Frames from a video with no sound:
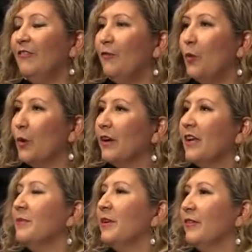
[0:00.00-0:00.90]
for
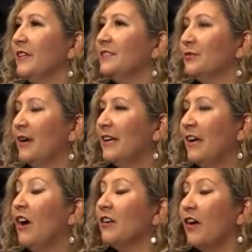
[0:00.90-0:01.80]
immigrants right
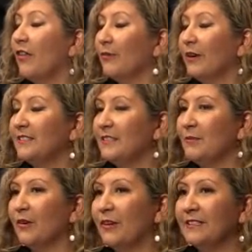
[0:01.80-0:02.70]
now, unauthorized
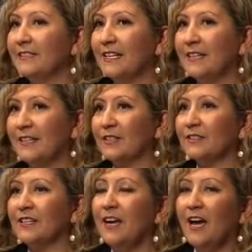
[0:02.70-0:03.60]
immigrants, and
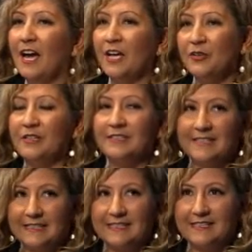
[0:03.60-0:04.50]
there's
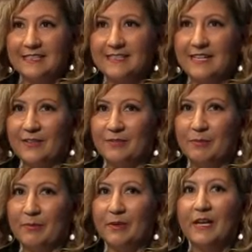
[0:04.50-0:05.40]
166,000
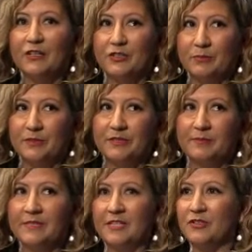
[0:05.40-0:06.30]
people eligible to
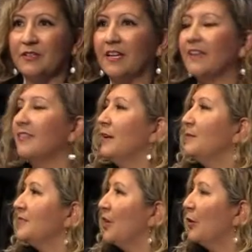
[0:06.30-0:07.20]
potentially get
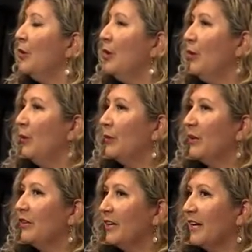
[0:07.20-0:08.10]
them. So when
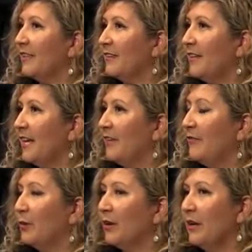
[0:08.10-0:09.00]
we look at the need
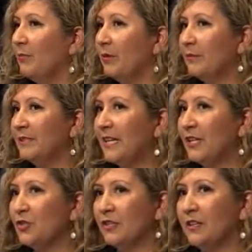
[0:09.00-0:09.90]
for
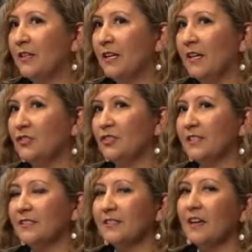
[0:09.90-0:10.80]
implementation and
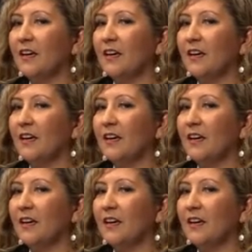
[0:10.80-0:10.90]
just